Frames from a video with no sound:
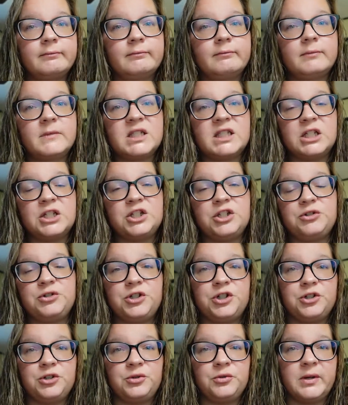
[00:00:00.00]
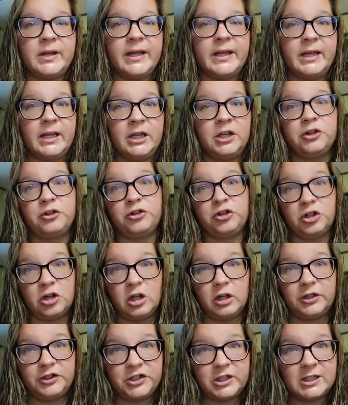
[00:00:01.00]
send you to an
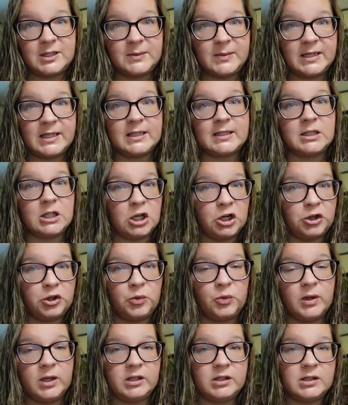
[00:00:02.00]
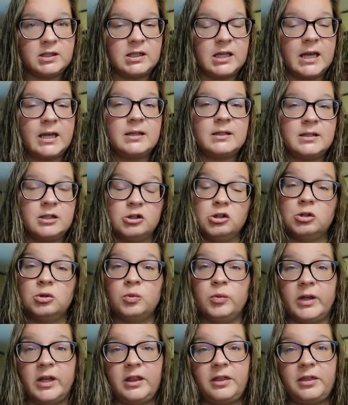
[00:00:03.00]
endocrinologist because they're the ones that deal
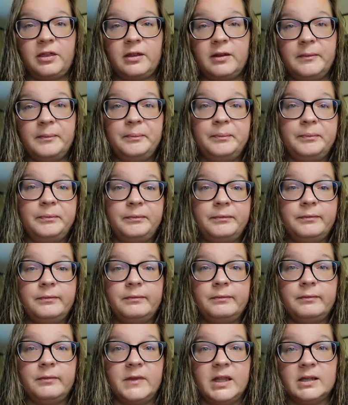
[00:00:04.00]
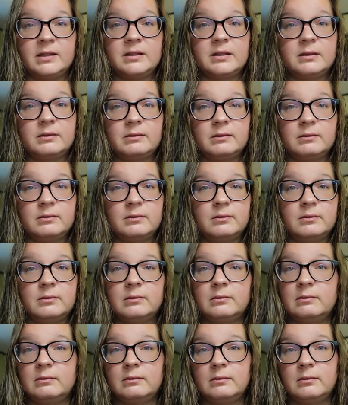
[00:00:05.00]
with this
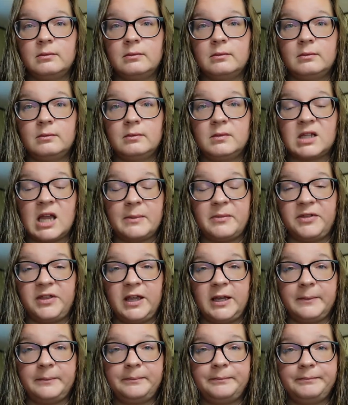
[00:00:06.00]
type of thing.